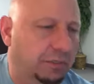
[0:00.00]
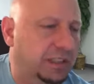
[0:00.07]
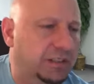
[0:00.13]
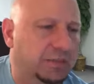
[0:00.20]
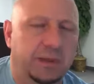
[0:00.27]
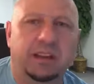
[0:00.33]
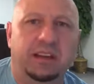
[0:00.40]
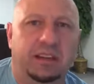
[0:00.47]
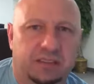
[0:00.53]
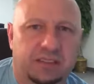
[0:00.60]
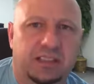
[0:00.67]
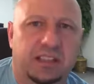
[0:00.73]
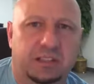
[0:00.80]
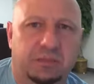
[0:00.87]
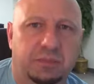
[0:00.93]
must be
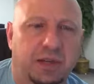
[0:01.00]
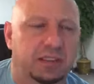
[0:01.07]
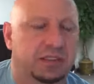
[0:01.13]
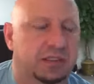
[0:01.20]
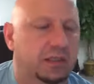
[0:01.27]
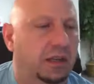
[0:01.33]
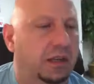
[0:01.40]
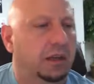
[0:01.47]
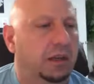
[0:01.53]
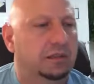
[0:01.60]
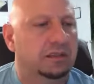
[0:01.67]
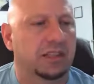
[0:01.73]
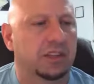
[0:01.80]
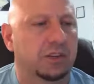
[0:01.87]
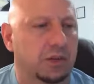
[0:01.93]
six months
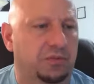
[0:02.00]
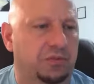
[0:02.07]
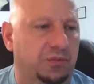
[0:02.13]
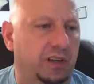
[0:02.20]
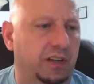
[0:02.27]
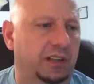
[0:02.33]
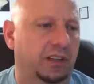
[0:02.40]
seizure free,